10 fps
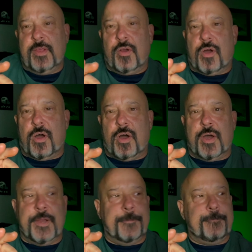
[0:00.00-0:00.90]

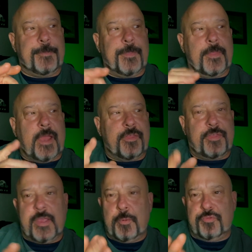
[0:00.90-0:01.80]
on, I
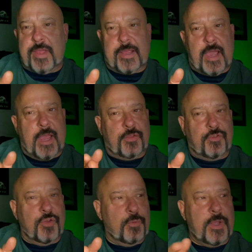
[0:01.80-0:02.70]
think it was that guy
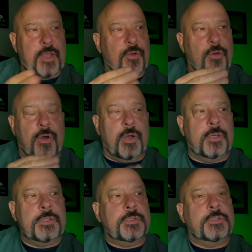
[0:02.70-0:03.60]
Tui, or
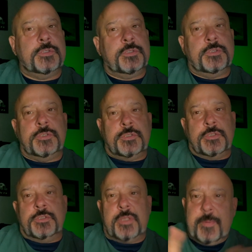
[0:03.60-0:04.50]

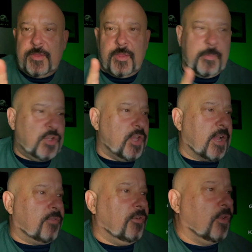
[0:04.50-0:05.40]
let me
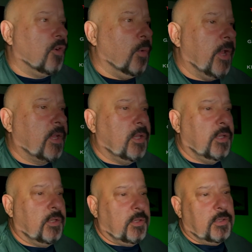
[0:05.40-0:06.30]
check real quick.
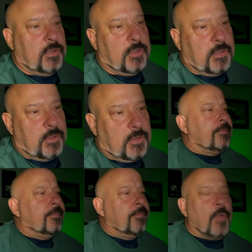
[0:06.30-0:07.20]

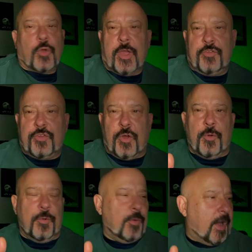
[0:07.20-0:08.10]
Okay,
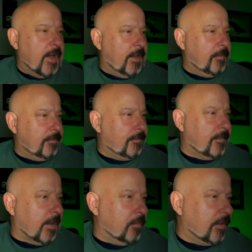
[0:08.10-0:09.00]
so I
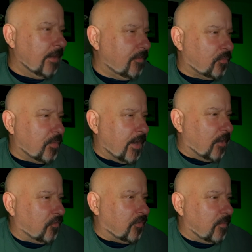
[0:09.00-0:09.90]
believe it's
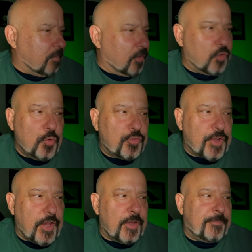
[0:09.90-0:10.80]
pronounced
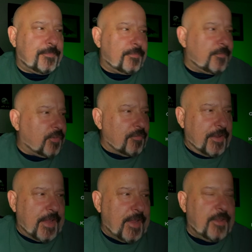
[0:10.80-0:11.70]
Matuska
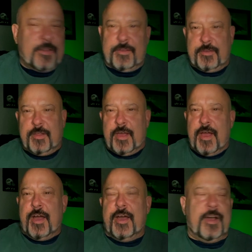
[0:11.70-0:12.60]
78.
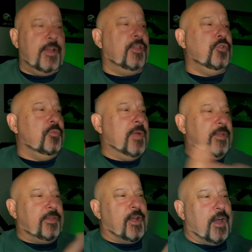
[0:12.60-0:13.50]
You made
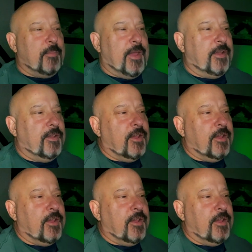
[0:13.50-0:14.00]
the comment.